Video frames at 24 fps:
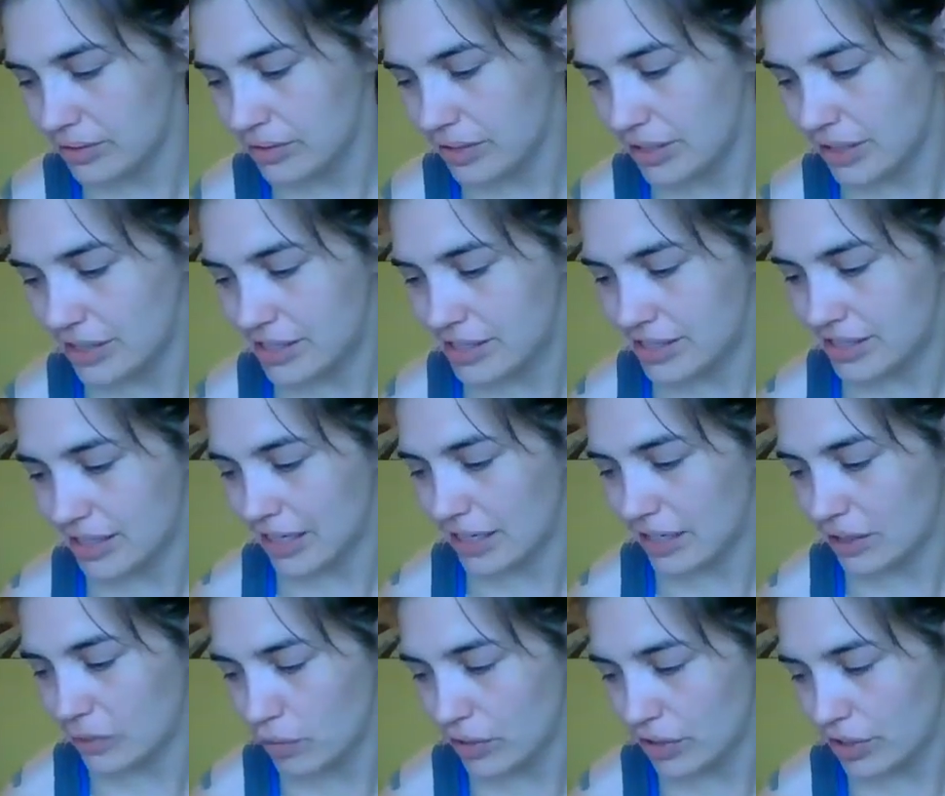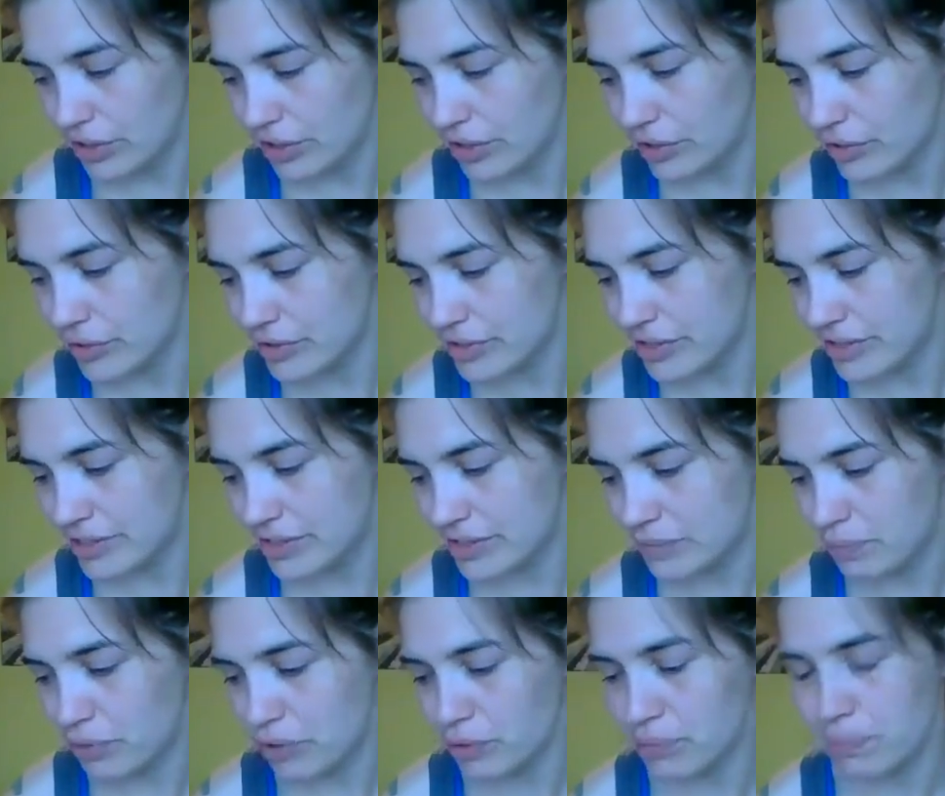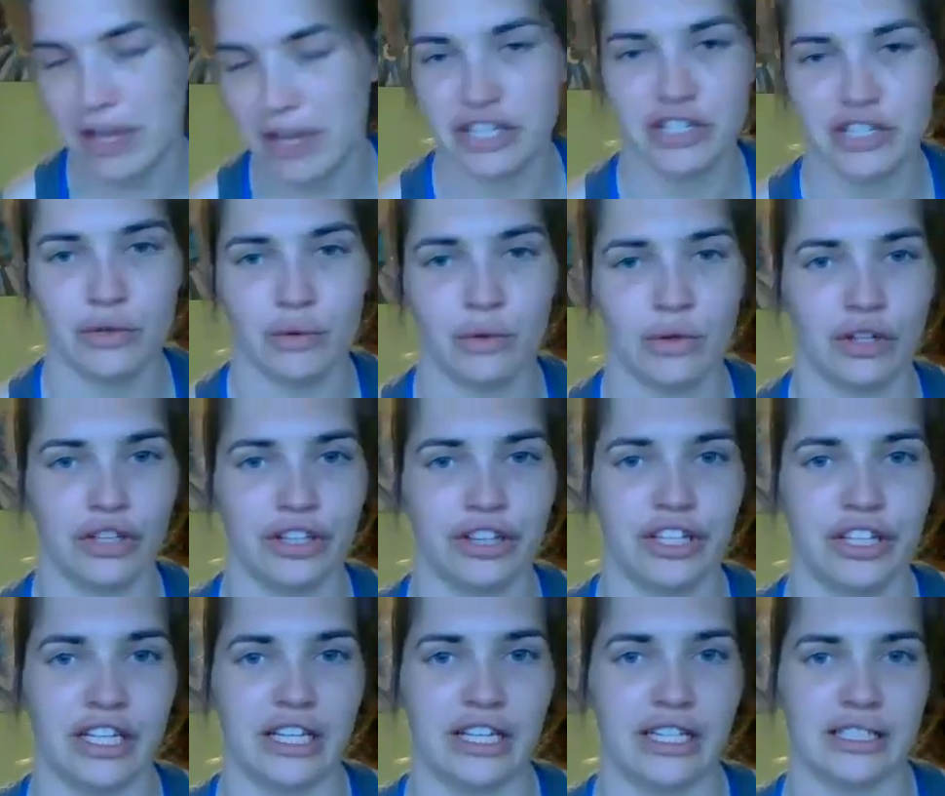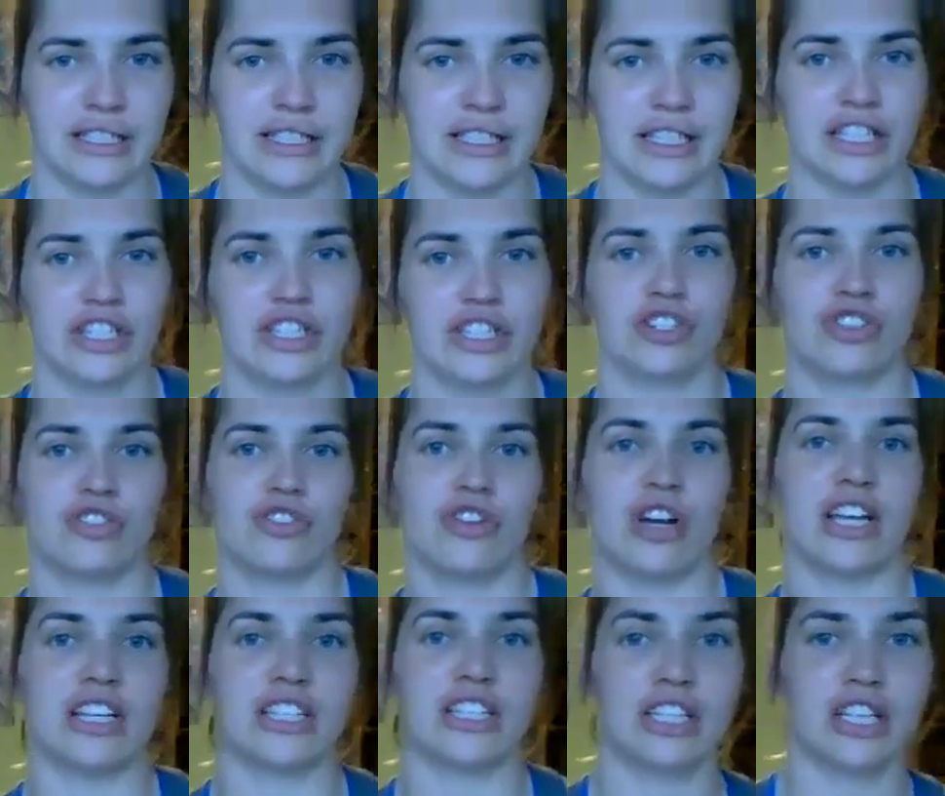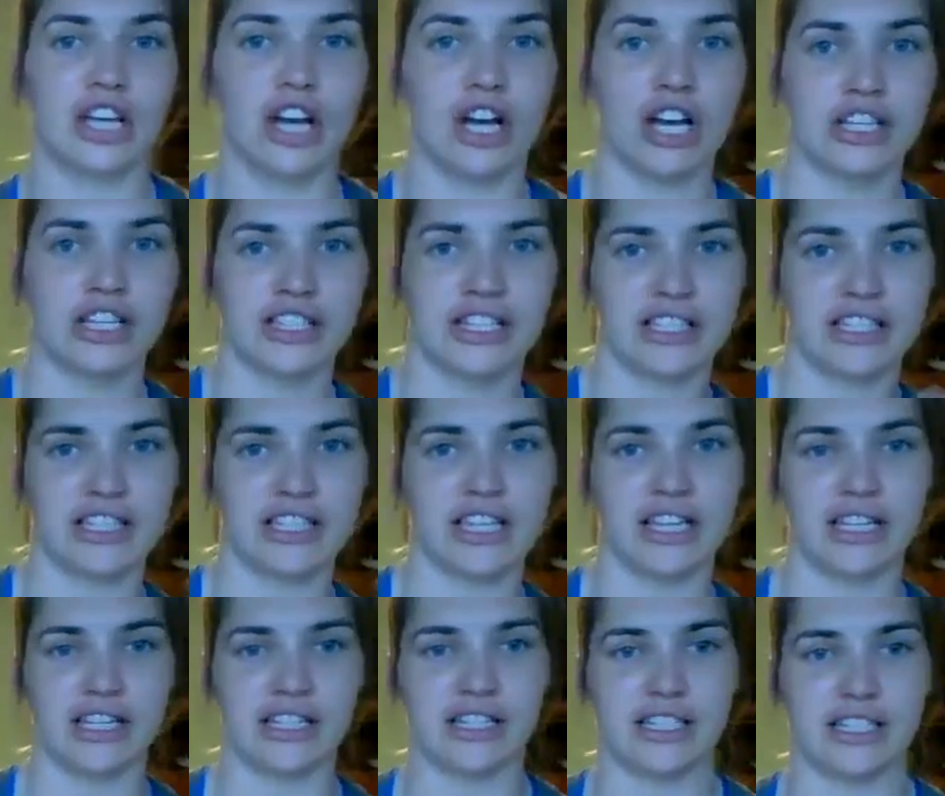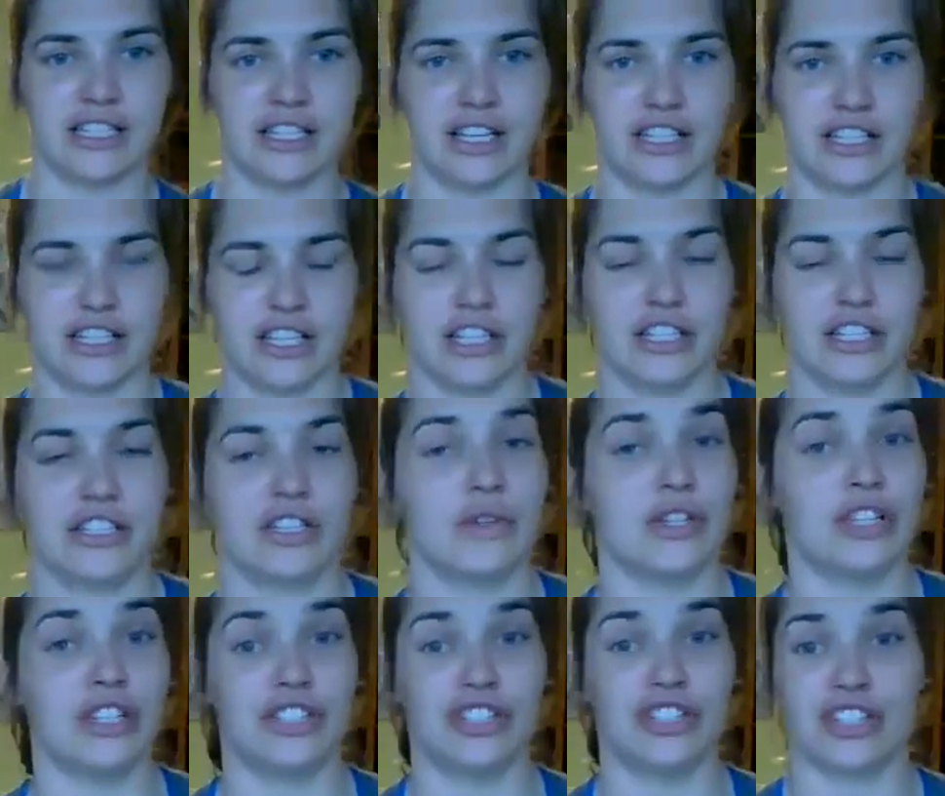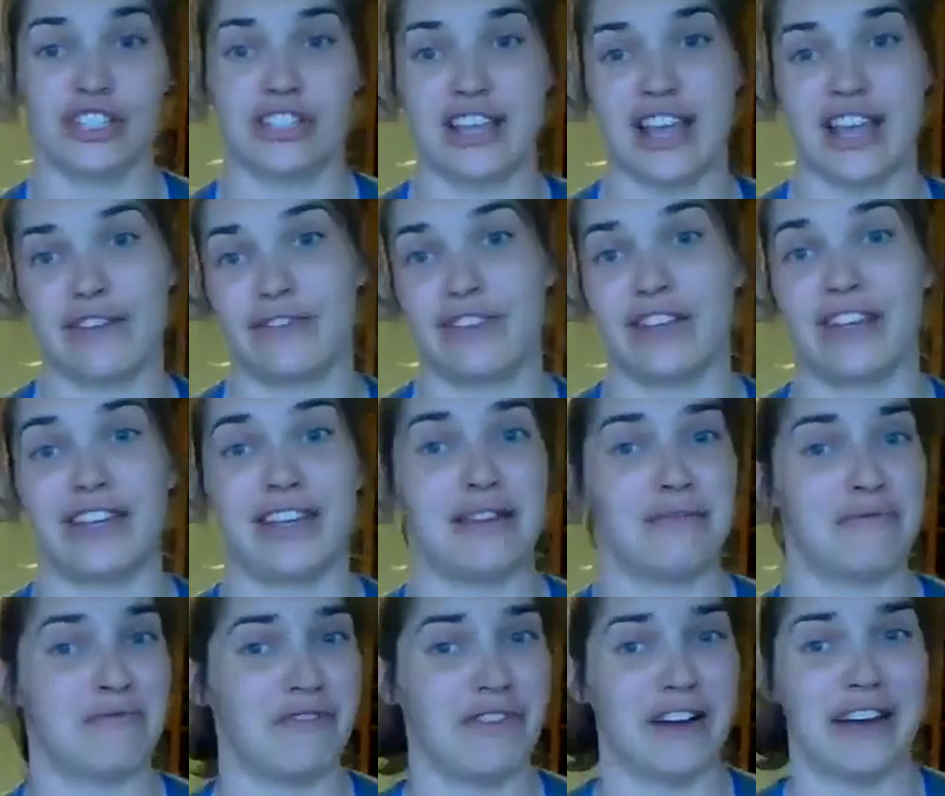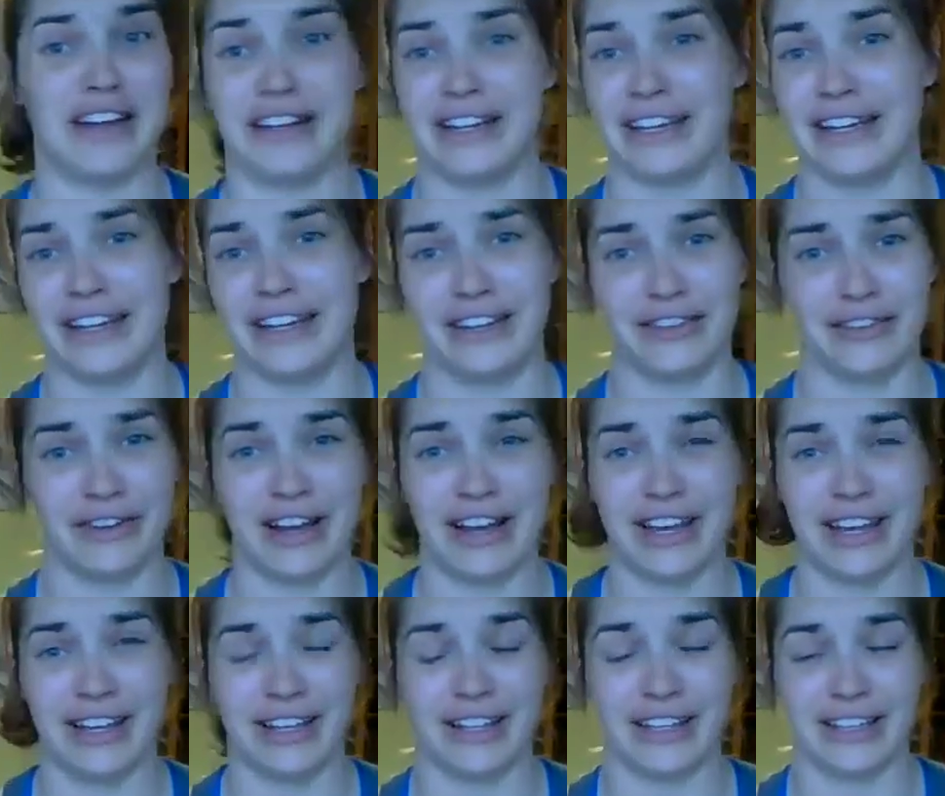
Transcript: it's like one of those perpetual things. It's stress causes this, so you just have to keep fighting it, right?